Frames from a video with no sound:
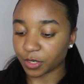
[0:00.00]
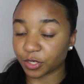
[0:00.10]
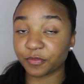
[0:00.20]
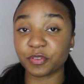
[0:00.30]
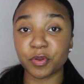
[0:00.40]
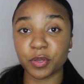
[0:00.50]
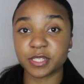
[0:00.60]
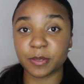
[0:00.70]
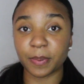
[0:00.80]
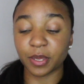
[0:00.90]
don't know if you've
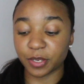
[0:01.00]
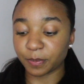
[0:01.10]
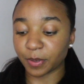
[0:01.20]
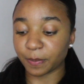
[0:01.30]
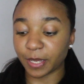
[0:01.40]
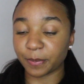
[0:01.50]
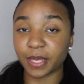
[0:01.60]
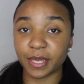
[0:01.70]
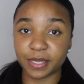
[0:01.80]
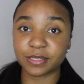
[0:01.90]
noticed the pattern, but baby
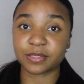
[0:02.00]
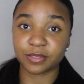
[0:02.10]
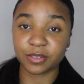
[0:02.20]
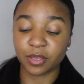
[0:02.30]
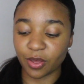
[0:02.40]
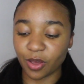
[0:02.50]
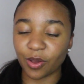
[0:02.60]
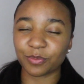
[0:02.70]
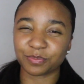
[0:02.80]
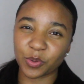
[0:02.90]
hairs
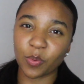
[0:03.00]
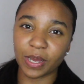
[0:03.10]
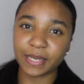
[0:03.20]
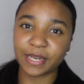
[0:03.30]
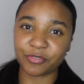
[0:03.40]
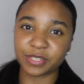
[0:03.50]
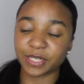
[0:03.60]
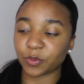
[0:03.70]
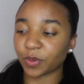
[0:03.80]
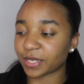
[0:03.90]
are quite in every
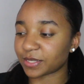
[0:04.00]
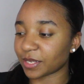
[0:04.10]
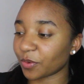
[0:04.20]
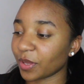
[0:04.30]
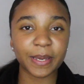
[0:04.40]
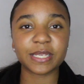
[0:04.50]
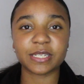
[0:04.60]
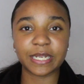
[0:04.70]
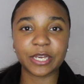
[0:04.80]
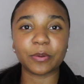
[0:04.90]
single hairstyle. They
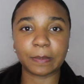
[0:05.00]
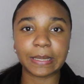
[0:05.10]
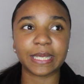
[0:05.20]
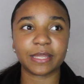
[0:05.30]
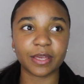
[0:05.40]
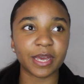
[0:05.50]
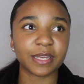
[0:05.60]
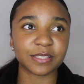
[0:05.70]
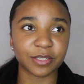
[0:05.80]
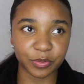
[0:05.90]
basically complete the
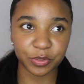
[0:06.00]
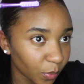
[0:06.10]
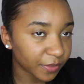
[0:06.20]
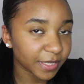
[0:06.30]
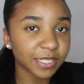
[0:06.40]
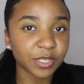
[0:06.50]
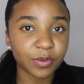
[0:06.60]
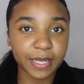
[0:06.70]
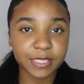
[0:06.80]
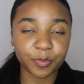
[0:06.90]
hairstyle. With this I
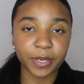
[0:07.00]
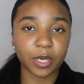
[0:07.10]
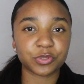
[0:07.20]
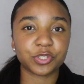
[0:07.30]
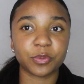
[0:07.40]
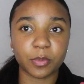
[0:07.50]
don't like to bring out too